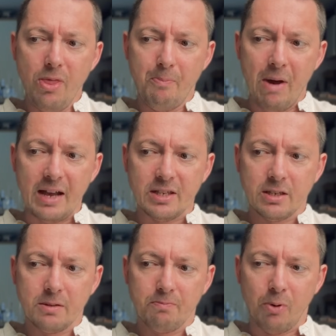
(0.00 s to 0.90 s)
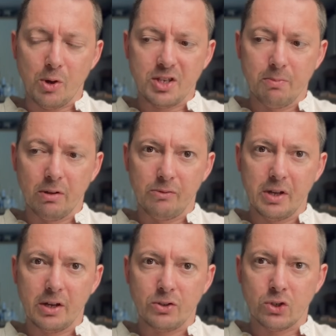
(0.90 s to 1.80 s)
the best possible
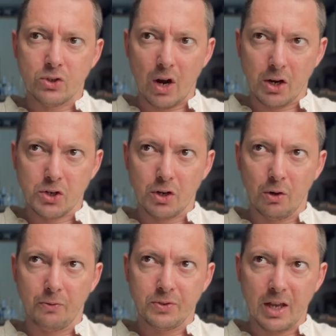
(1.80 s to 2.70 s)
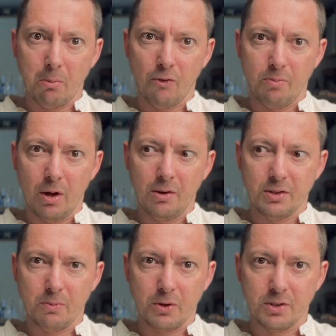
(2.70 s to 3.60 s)
reconstruction of some of
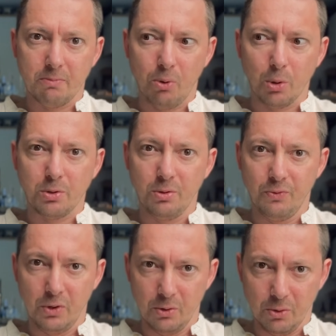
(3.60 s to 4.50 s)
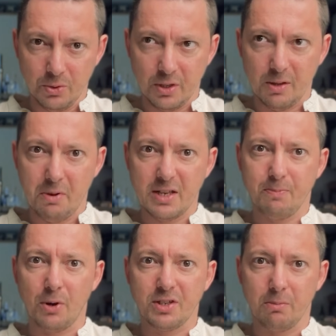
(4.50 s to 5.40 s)
Bernard's most important views and the
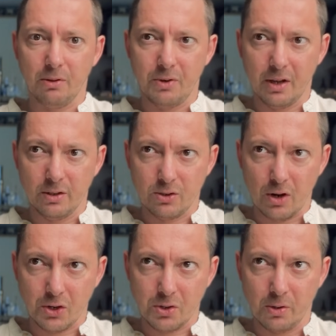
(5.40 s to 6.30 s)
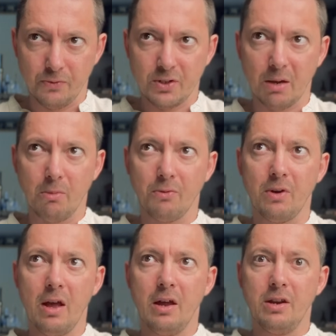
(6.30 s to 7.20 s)
best possible reconstruction of some of
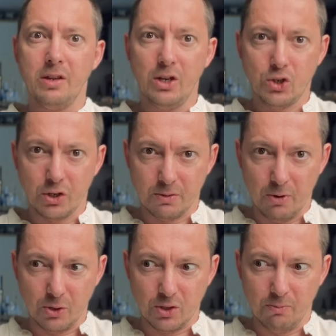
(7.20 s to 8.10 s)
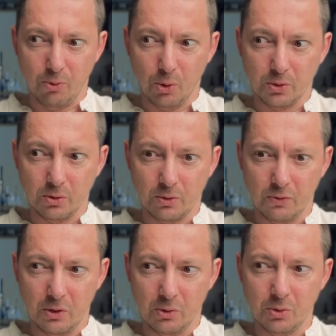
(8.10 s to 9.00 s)
Nietzsche's most important
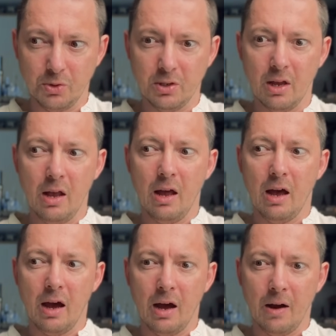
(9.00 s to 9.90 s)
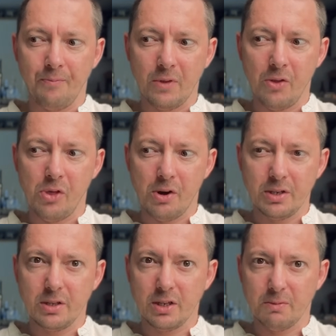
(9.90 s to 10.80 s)
views, there
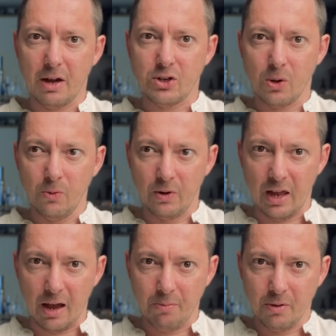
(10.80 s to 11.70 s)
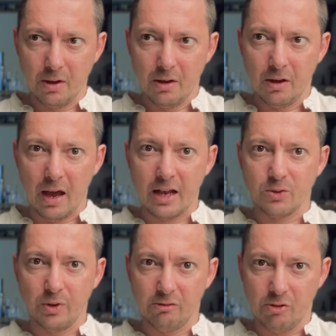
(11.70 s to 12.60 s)
isn't as much overlap
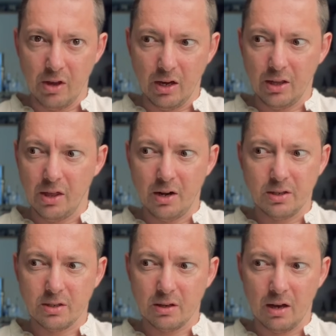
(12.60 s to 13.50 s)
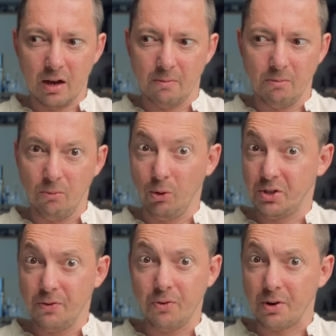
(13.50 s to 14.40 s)
as we'd think, and there is more
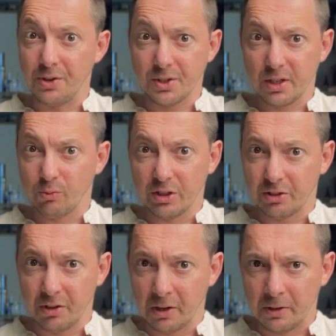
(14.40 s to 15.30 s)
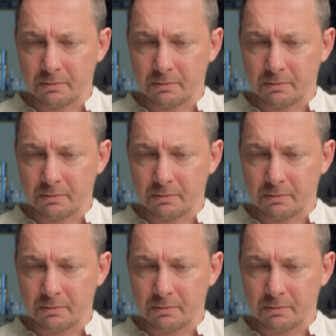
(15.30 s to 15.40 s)
difference than we'd think.